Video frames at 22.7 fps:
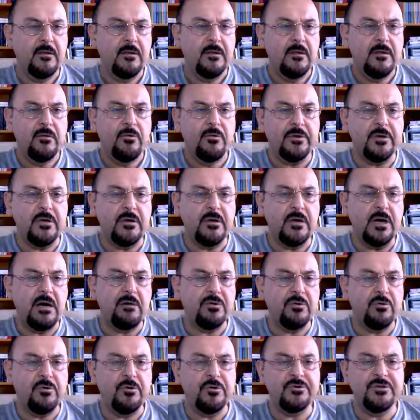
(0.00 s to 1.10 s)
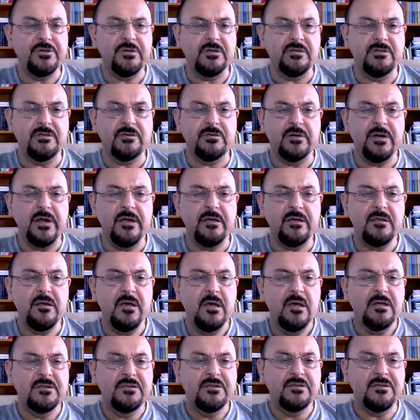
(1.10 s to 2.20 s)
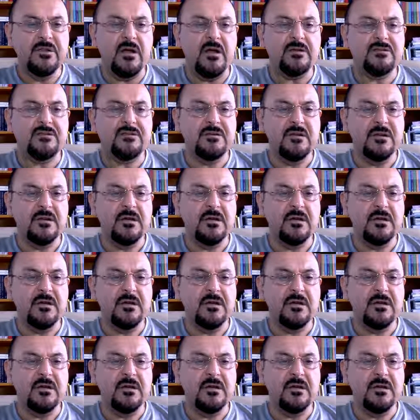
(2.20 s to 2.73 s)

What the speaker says: Okay, our original array starts